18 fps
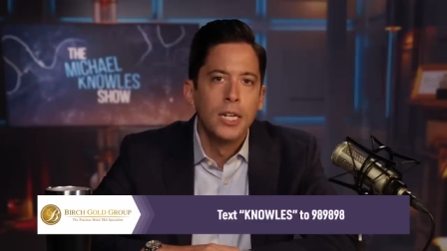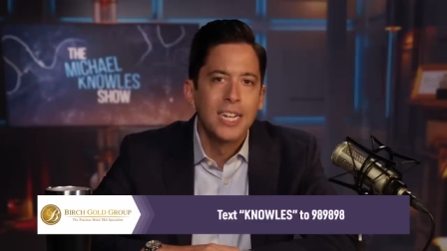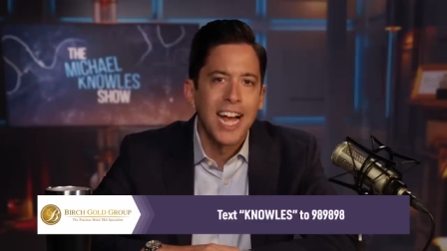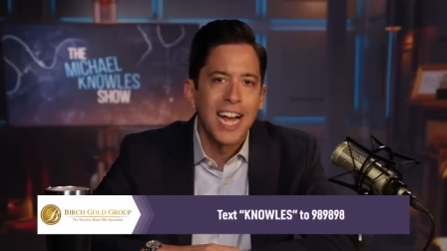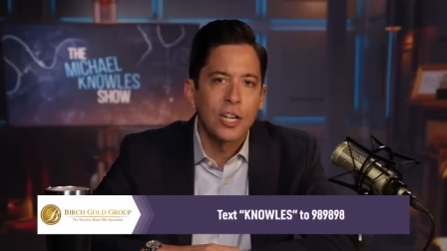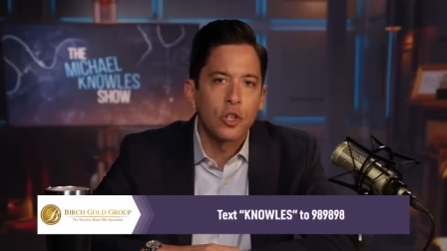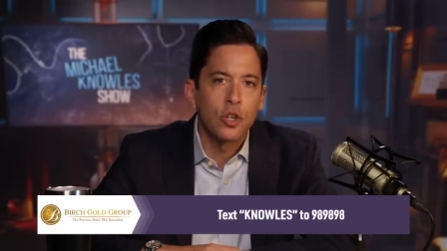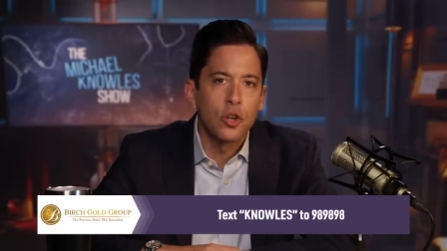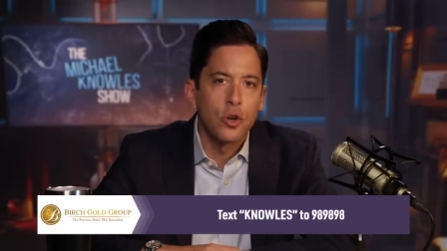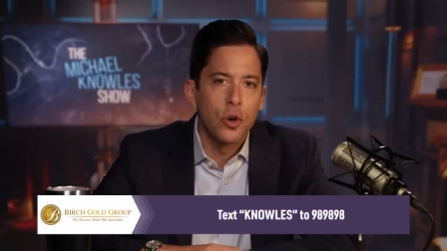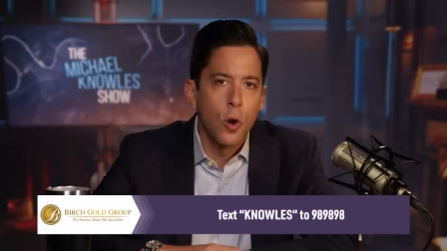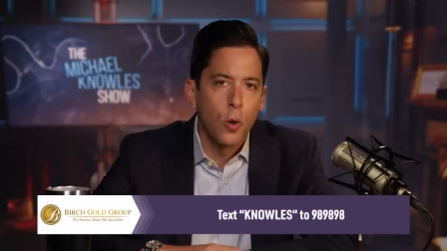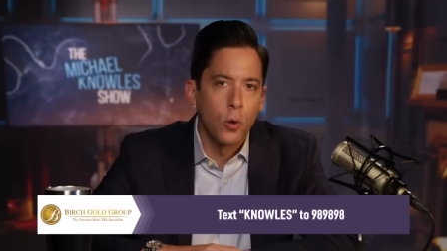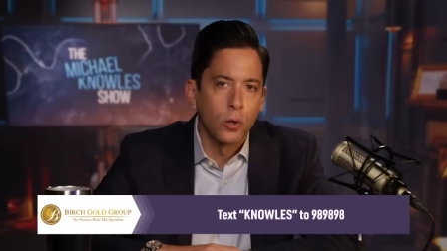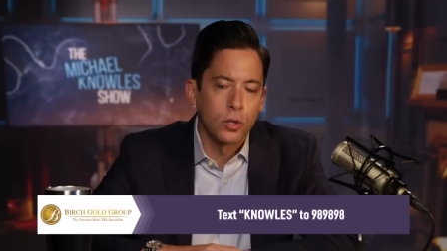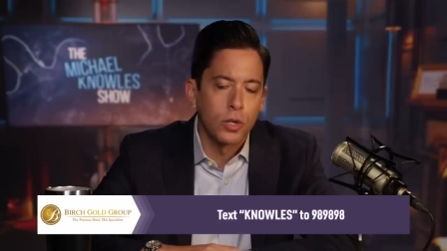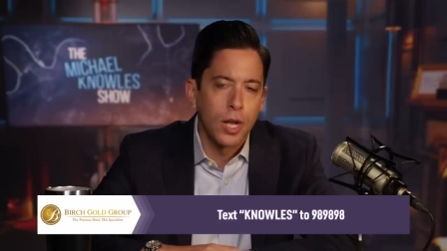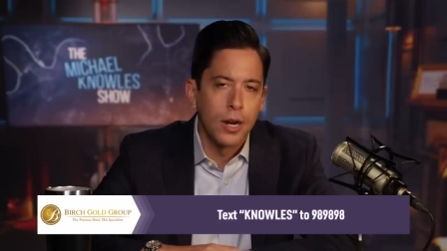Text
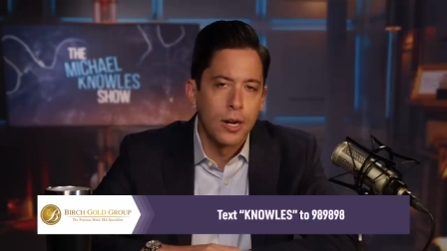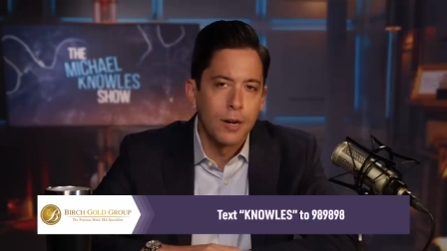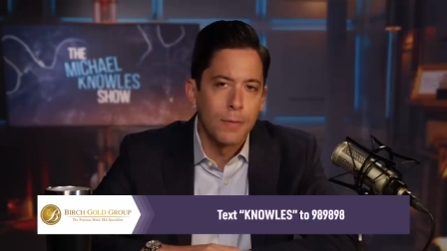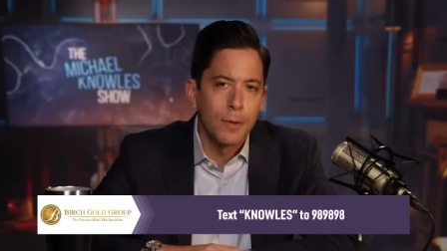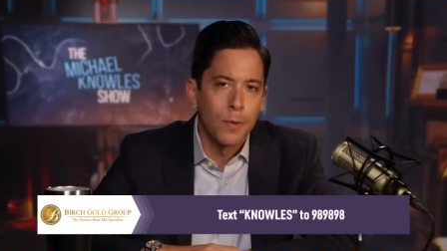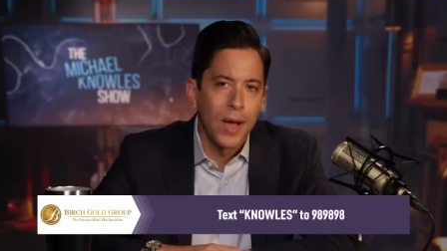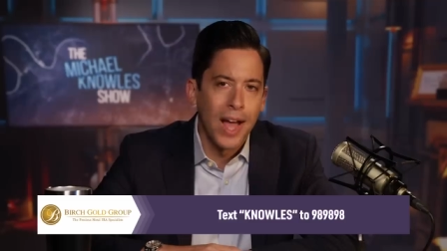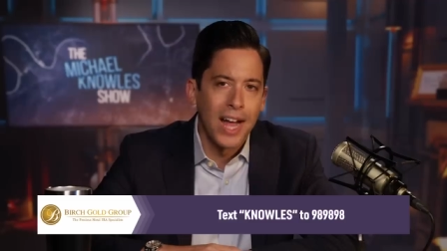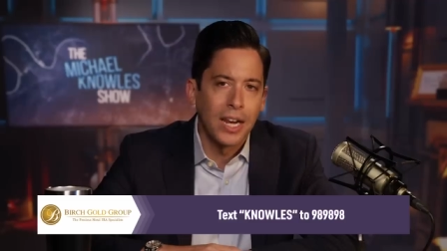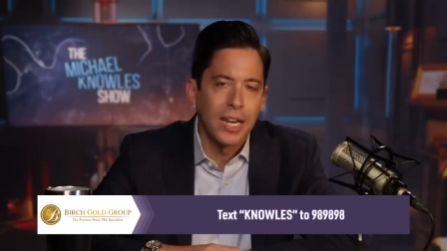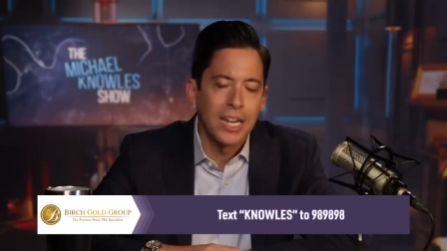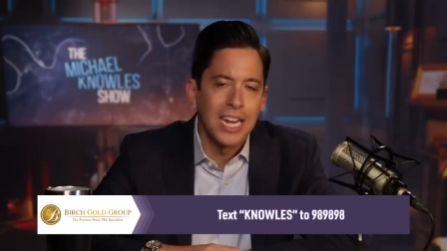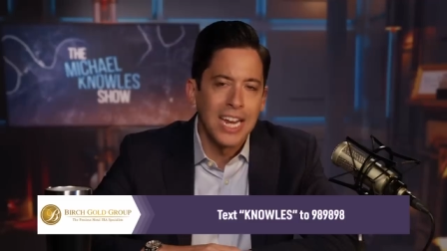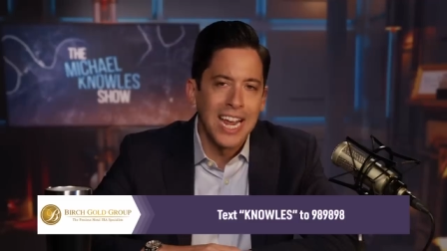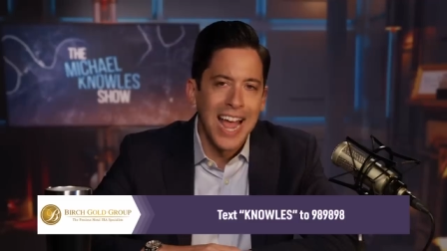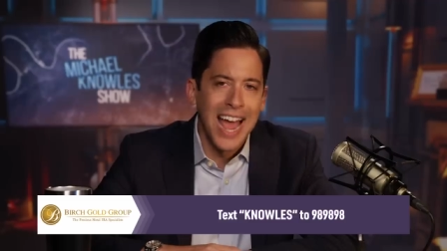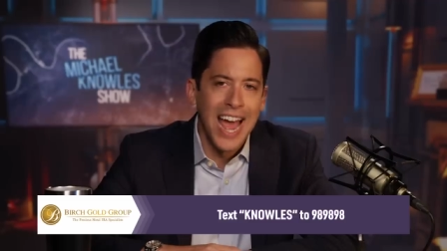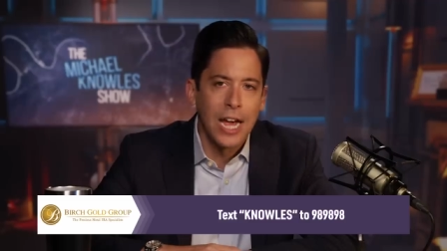Knowles, Canada
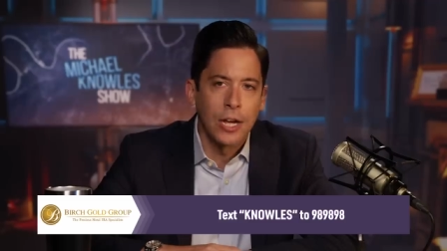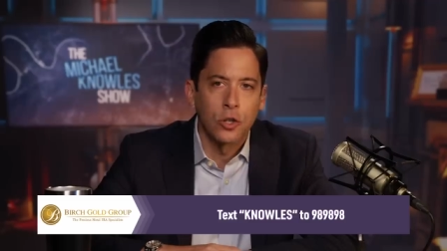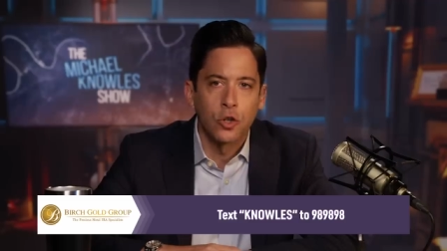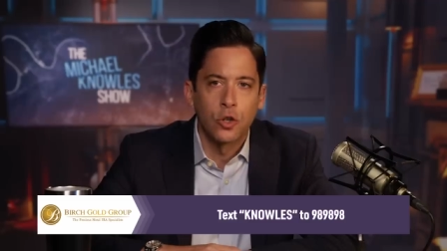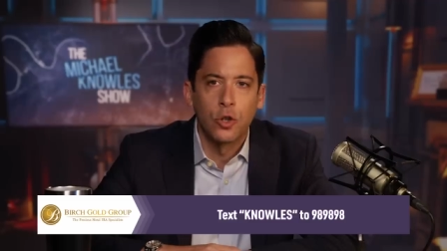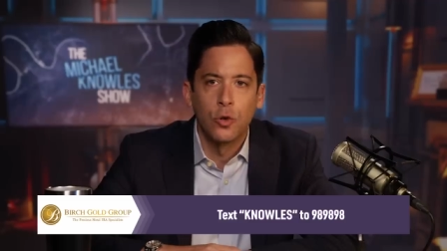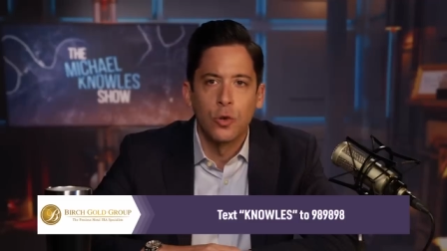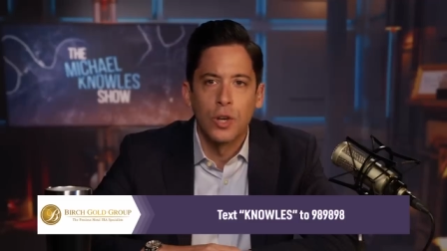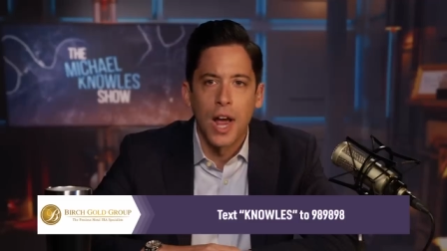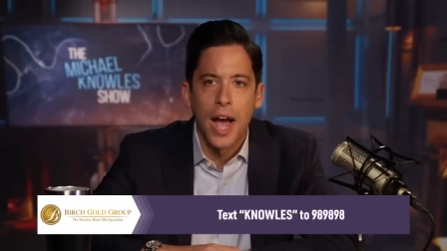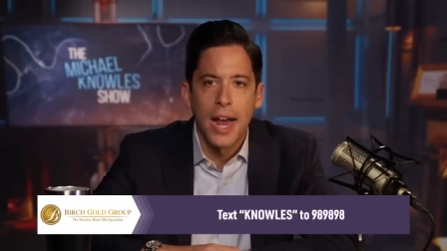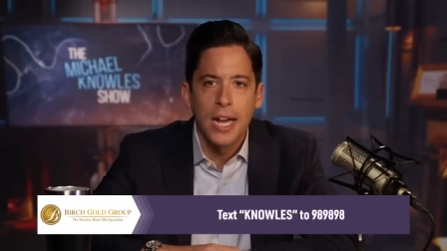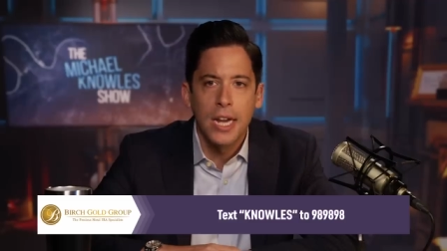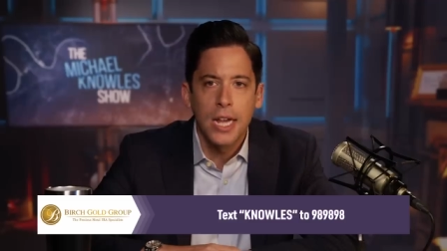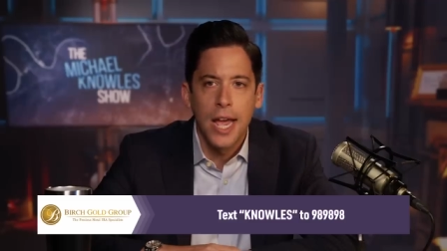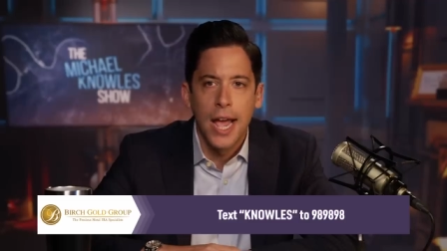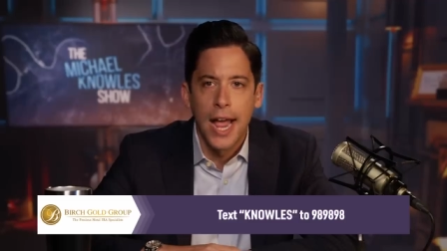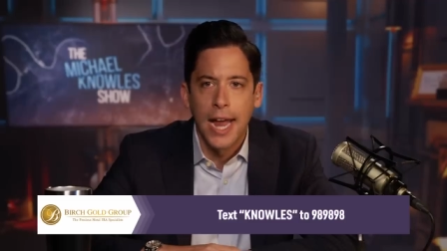BLES, to
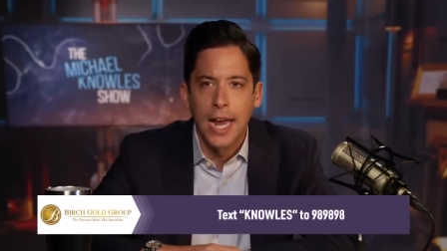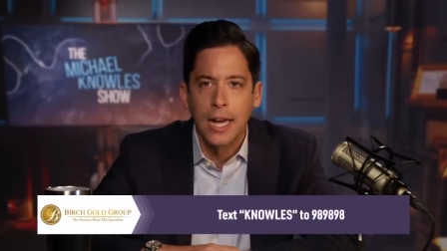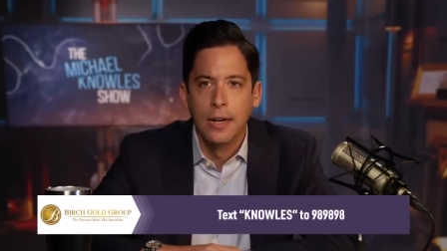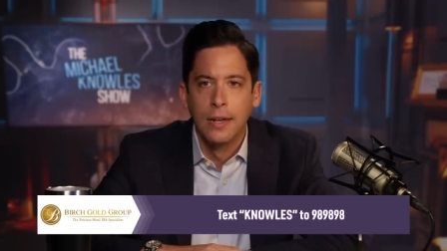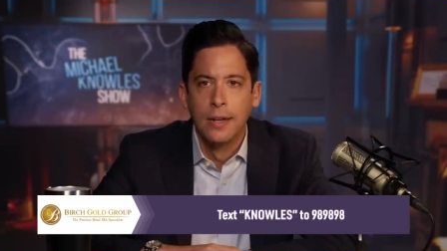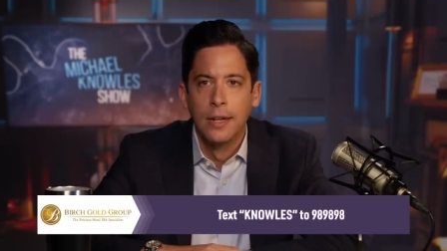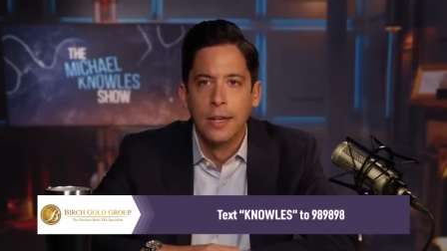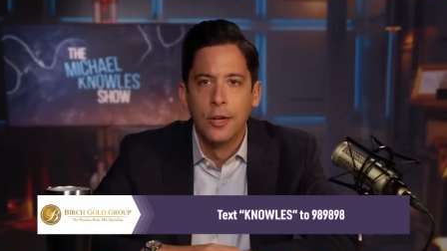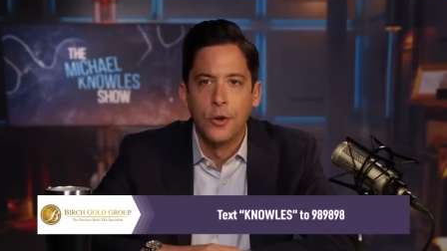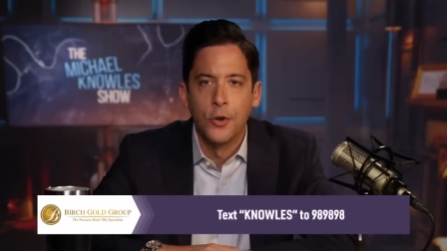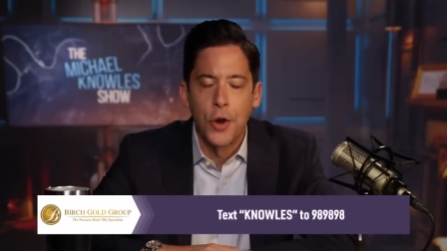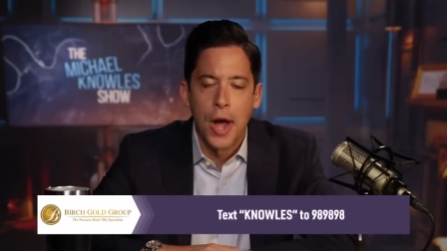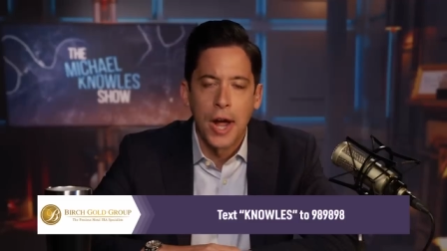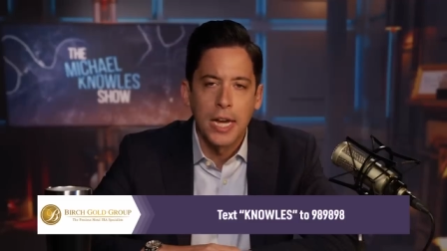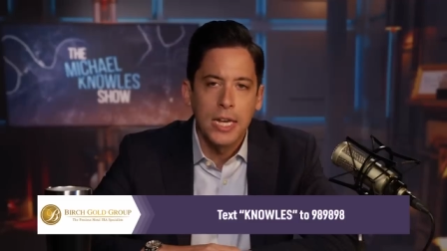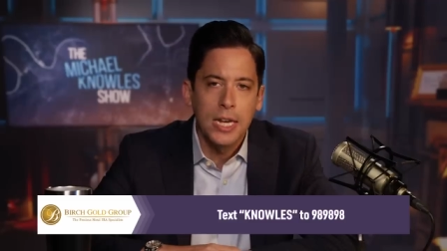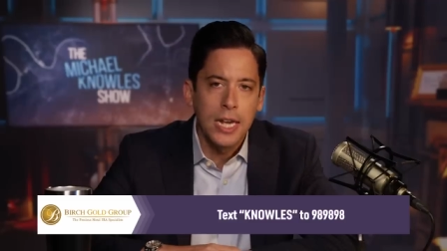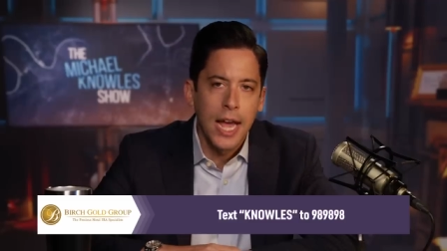
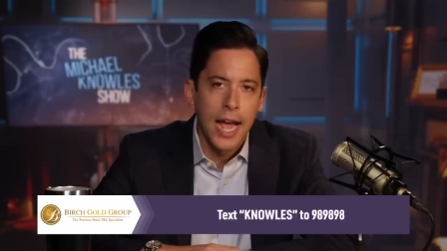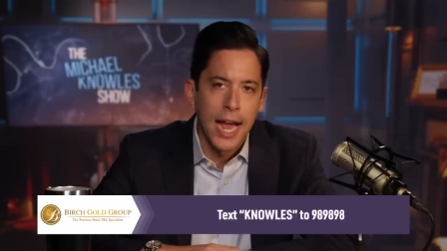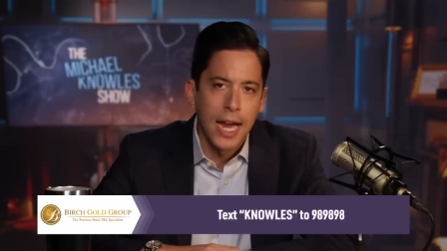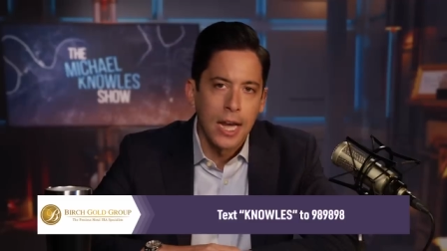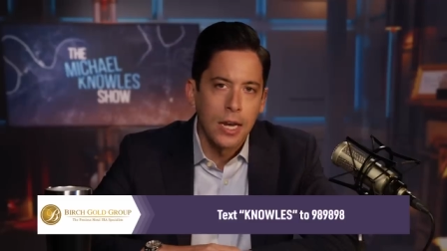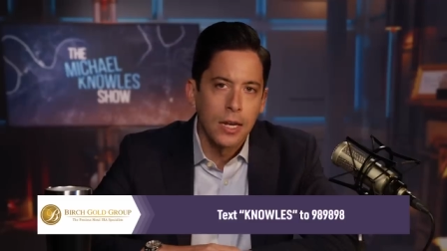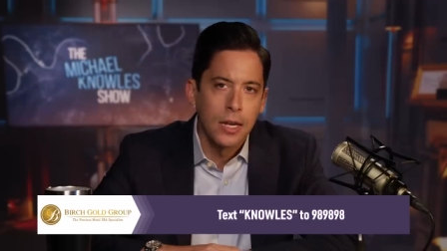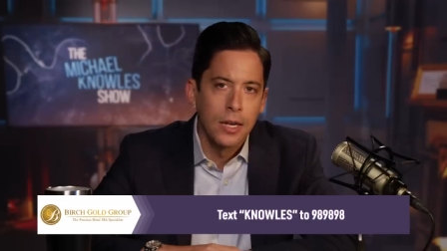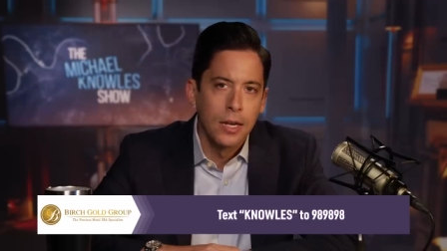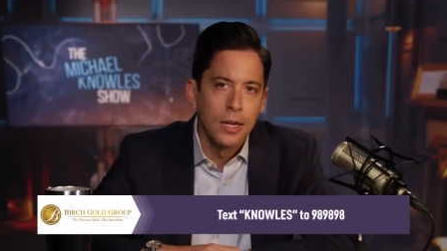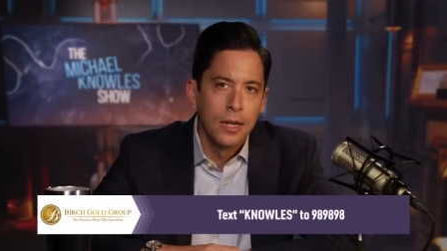989898.